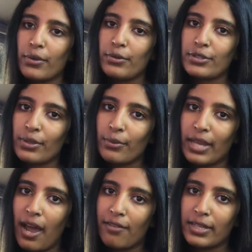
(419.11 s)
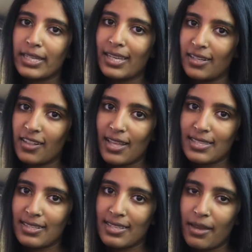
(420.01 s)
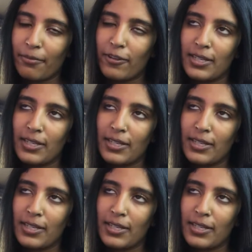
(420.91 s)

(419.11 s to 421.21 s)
But usually when I have like an in-class exam, for